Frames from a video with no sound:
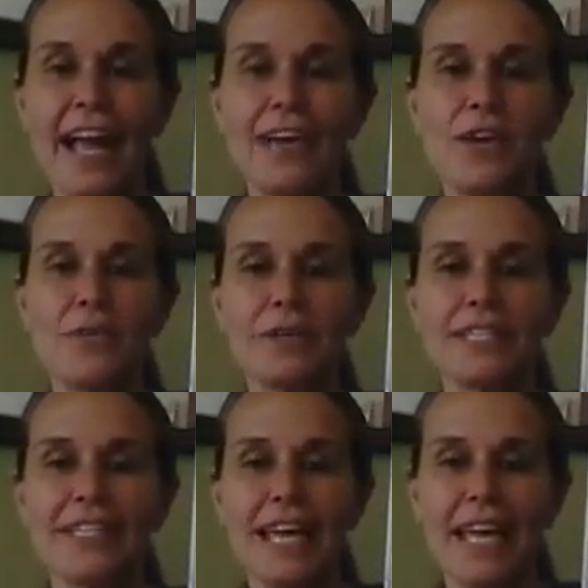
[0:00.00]
You will
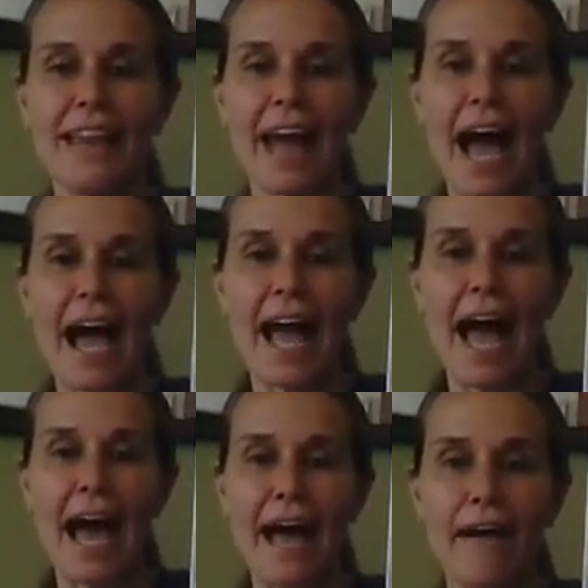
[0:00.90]
see that I
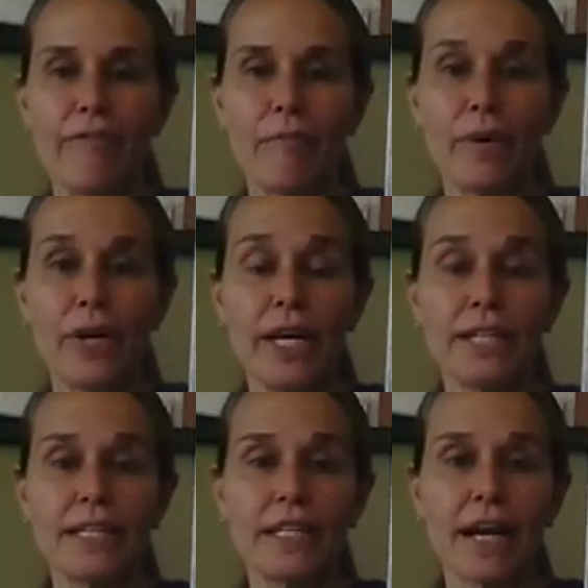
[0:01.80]
have
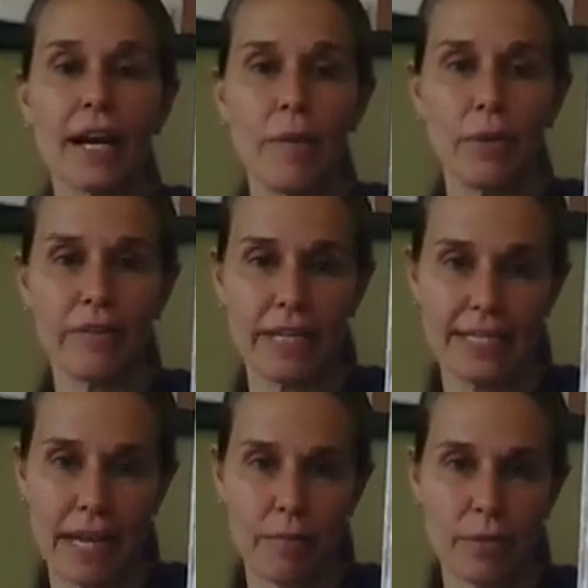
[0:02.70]
put a couple of
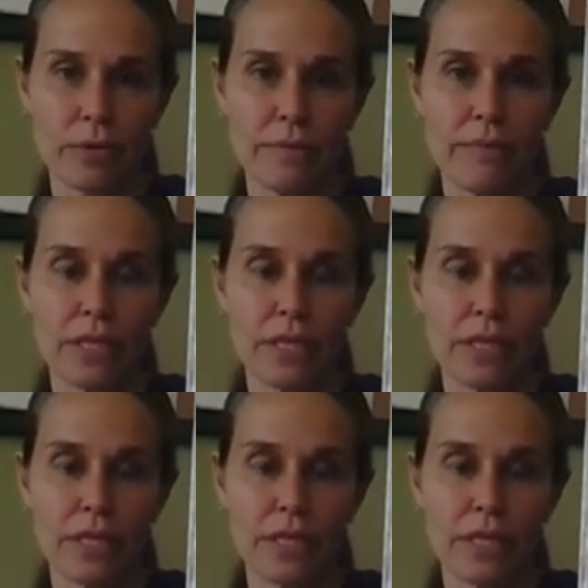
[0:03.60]
examples.